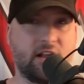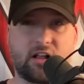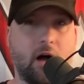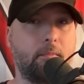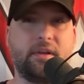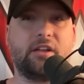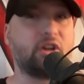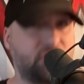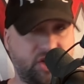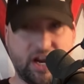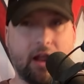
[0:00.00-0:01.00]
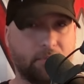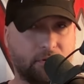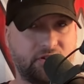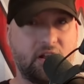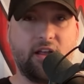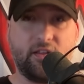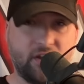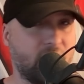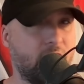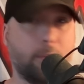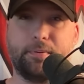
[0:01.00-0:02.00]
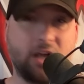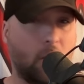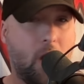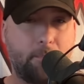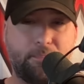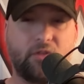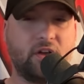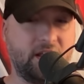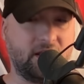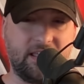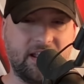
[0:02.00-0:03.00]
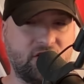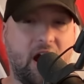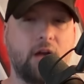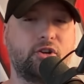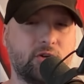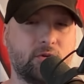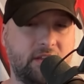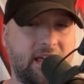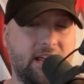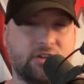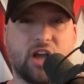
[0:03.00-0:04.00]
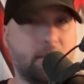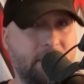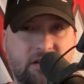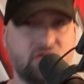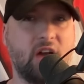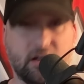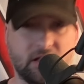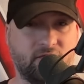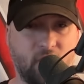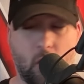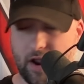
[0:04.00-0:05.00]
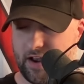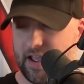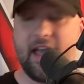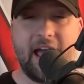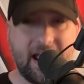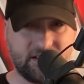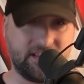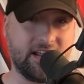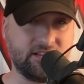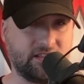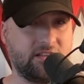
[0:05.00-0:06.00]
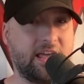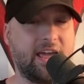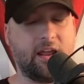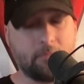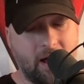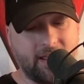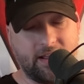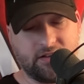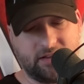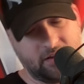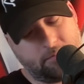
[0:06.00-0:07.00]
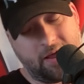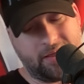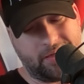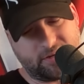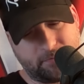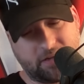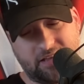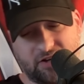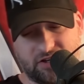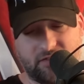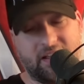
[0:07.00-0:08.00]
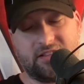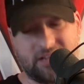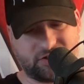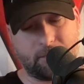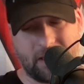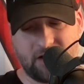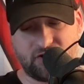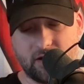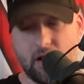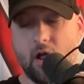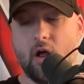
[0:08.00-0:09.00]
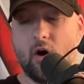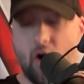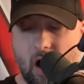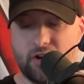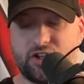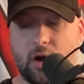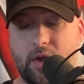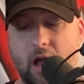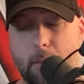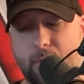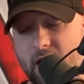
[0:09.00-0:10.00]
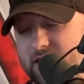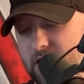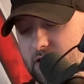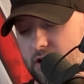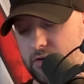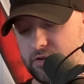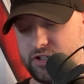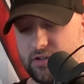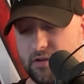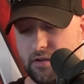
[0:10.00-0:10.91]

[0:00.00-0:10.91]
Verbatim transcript: to come to shambles. They're going to blow up. The entire Judgment Day is going to be null and void at the end of the day in my expectation of anticipation. Also, we got breaking news.